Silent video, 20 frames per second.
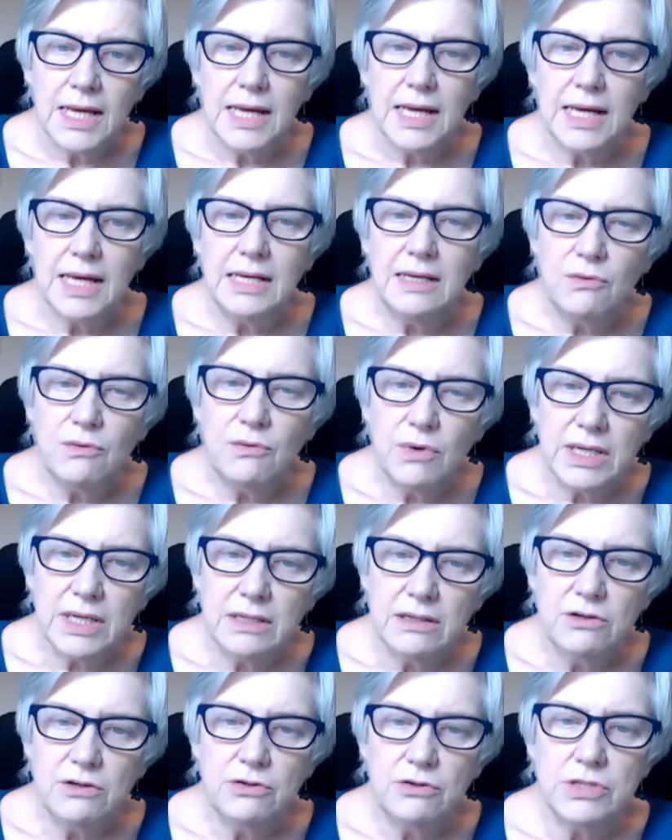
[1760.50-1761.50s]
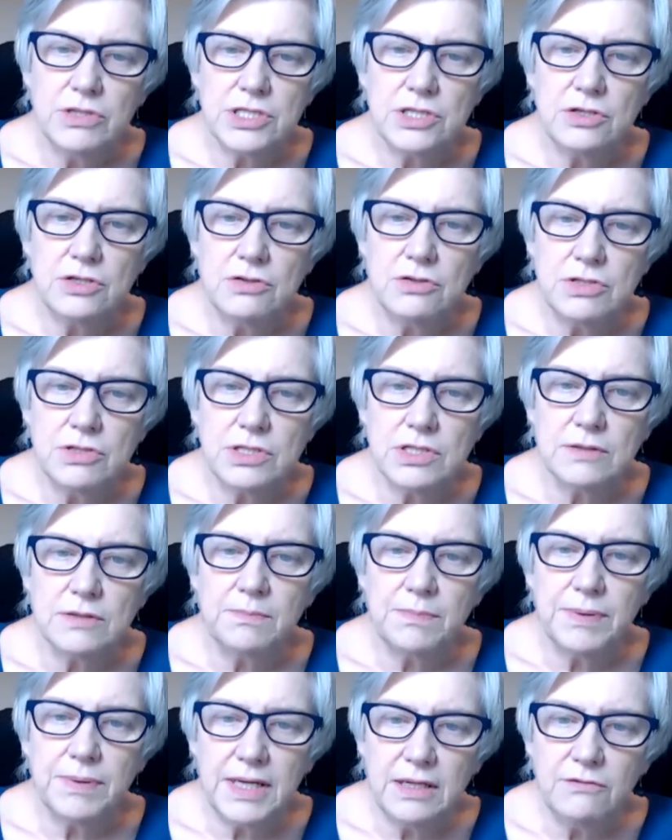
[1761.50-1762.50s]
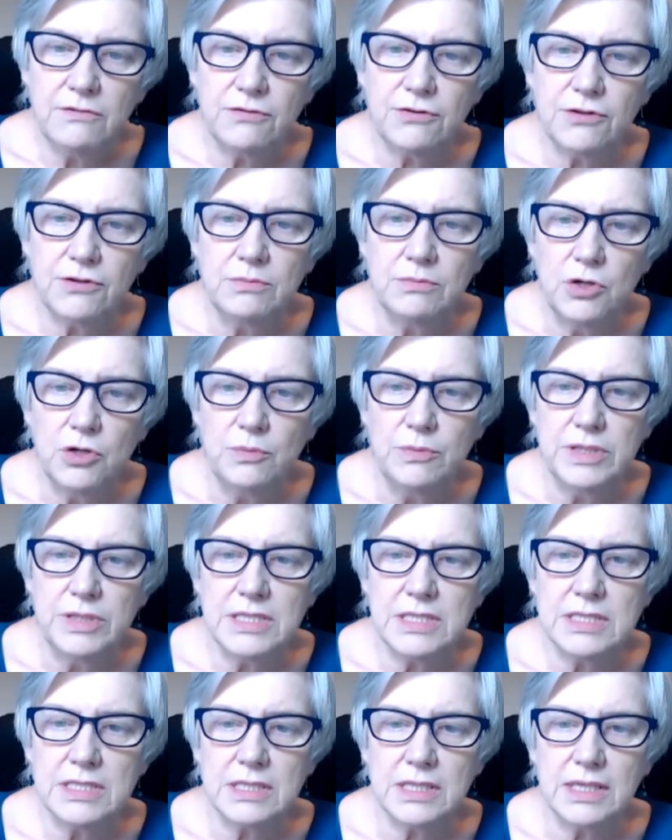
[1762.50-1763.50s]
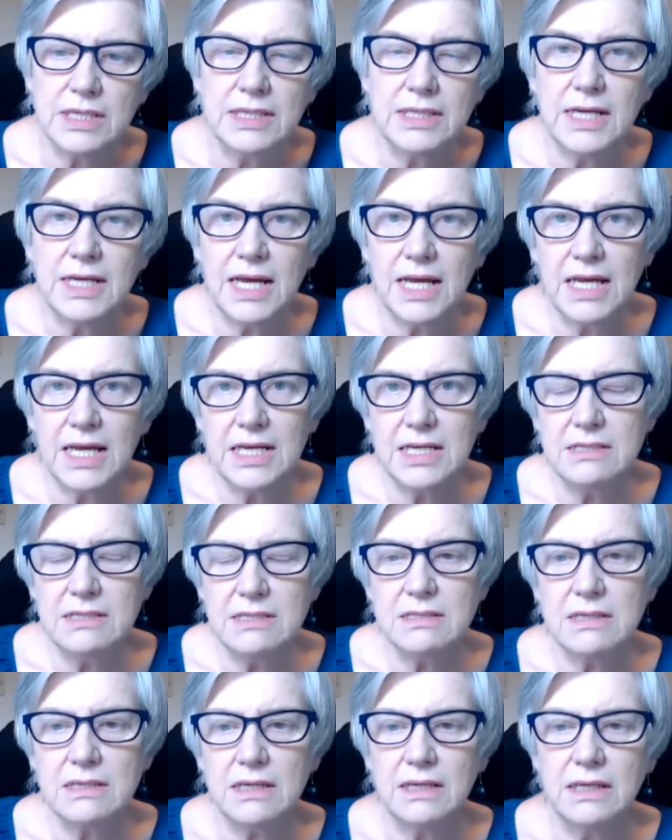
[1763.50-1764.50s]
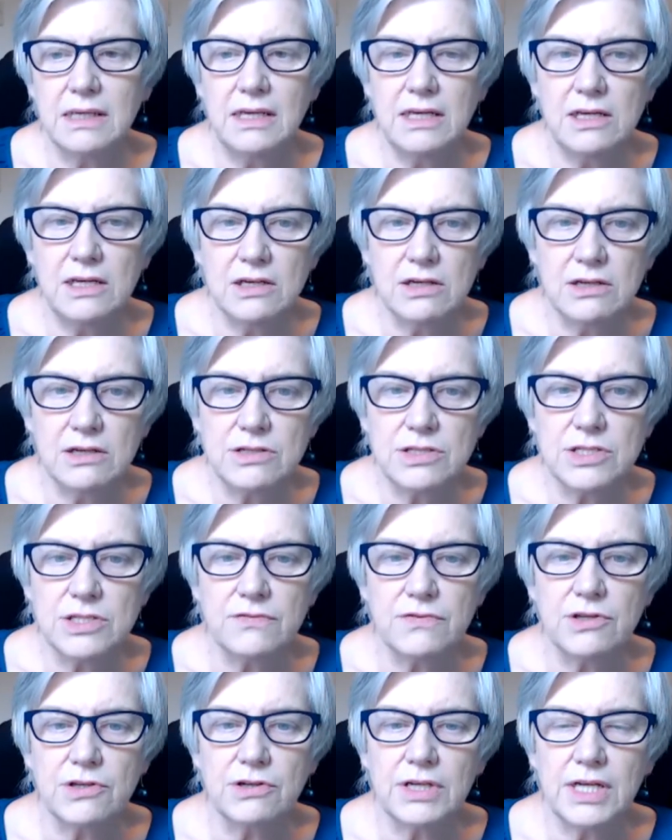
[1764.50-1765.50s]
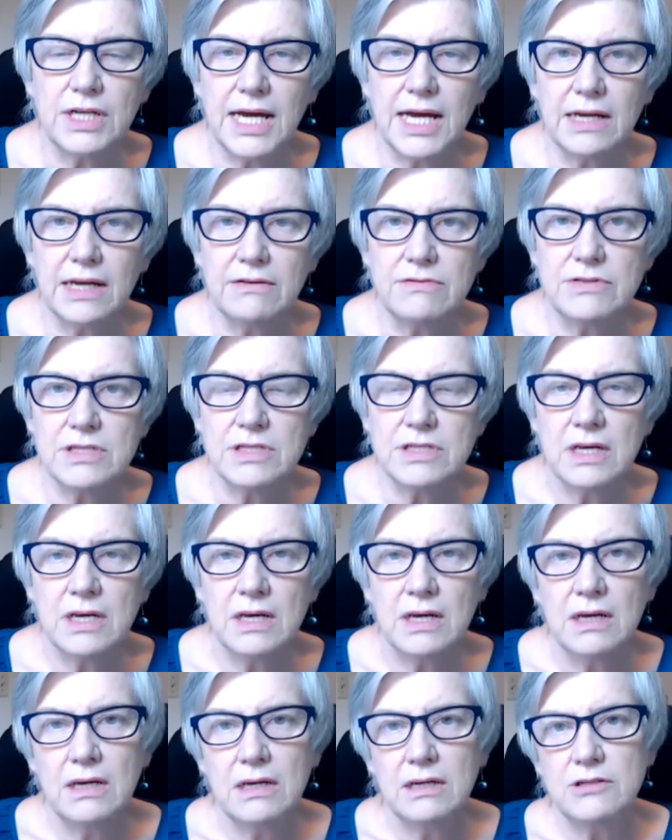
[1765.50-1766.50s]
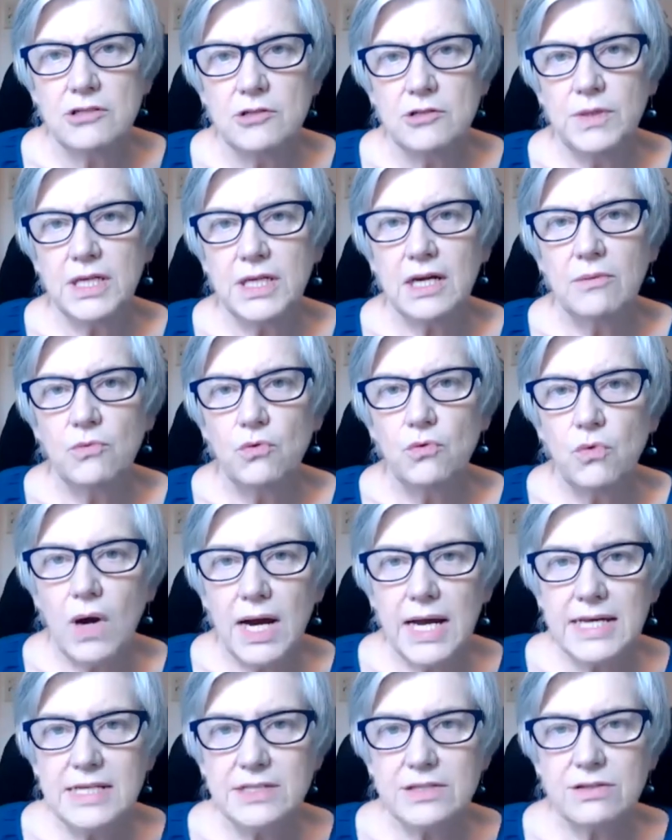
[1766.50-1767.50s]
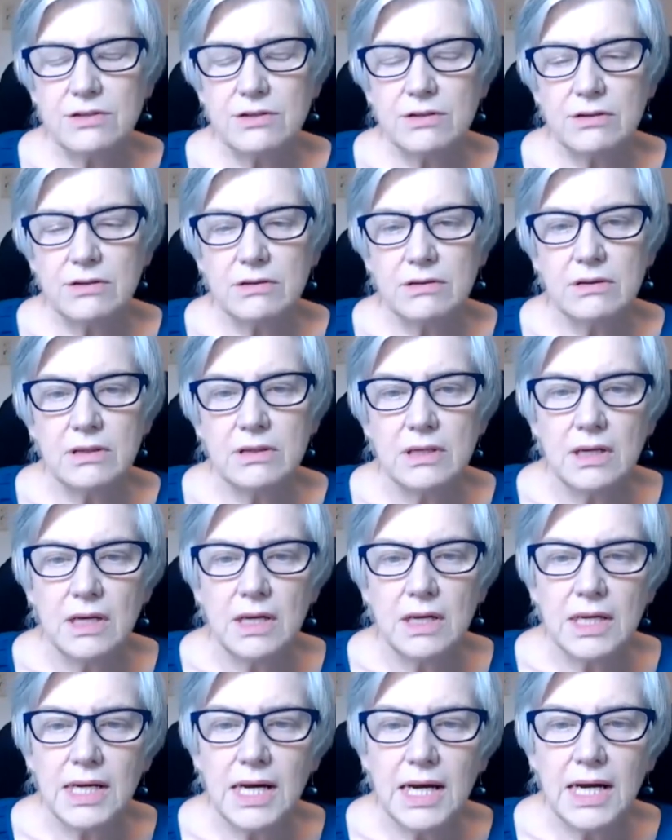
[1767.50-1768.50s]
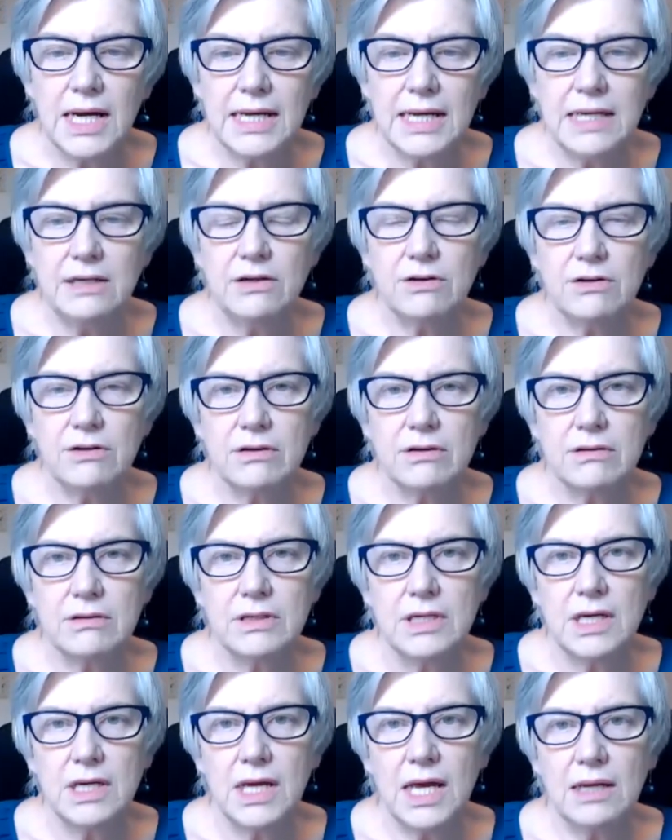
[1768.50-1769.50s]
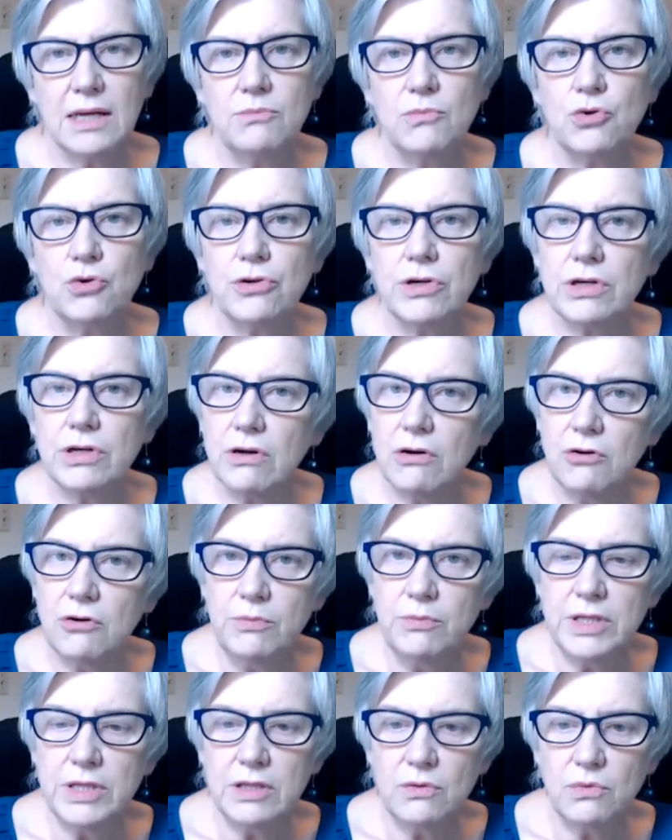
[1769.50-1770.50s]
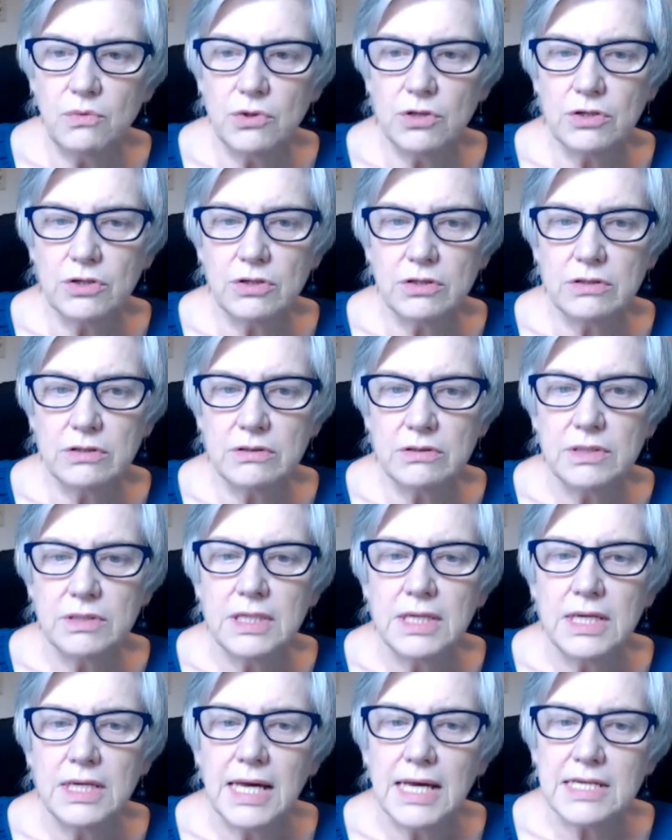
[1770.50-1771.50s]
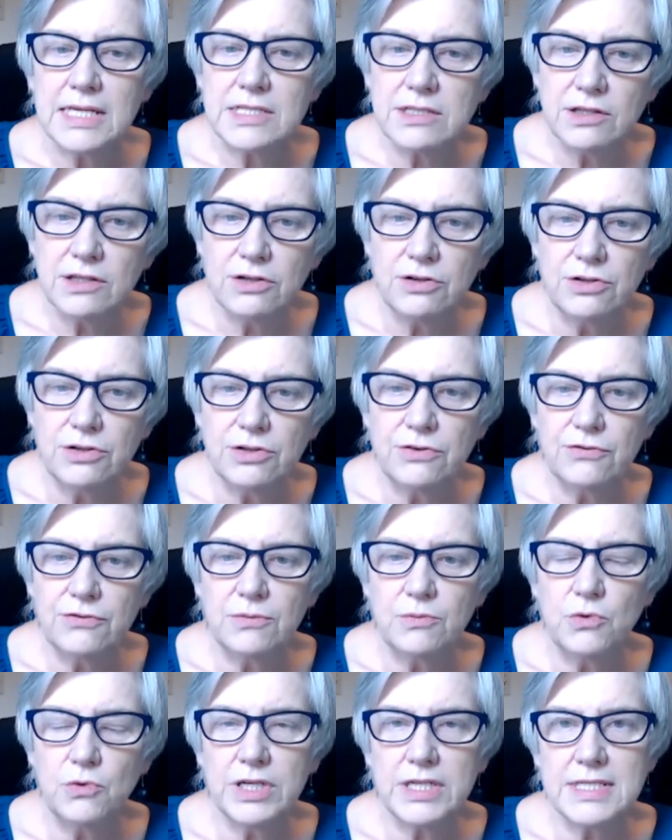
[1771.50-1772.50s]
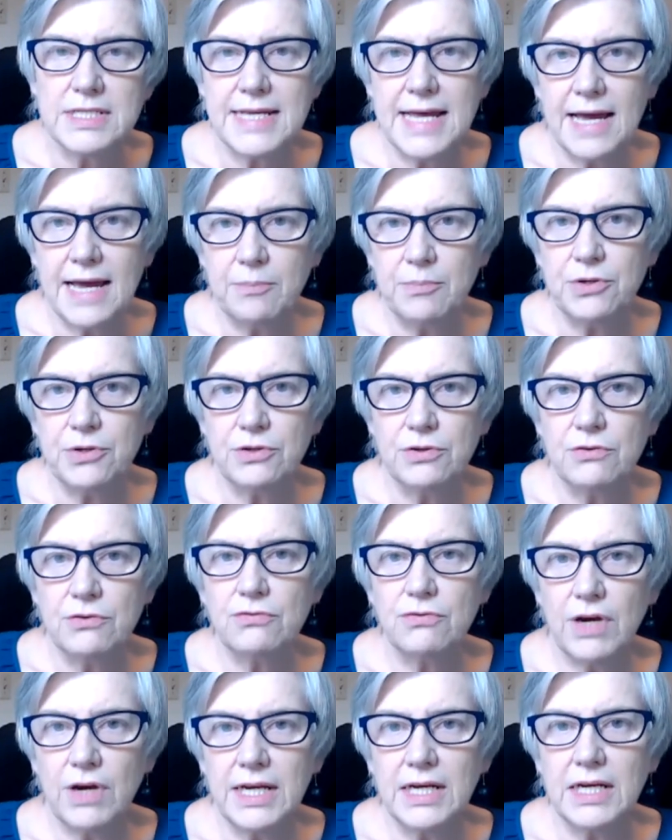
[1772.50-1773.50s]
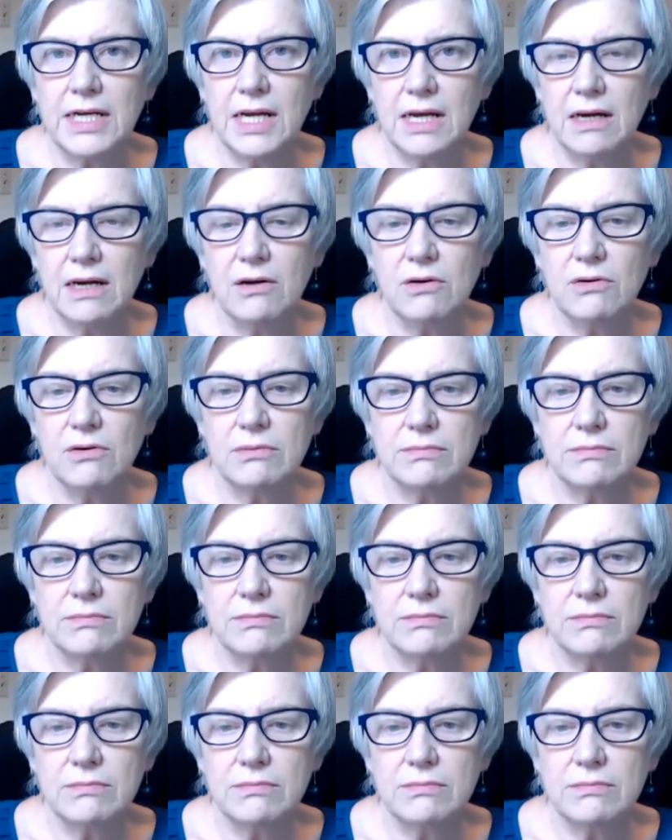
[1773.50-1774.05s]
Anyone who has used the painful moments and days and years of their lives to become wiser, kinder, and more at home in the world has learned from what has happened right now.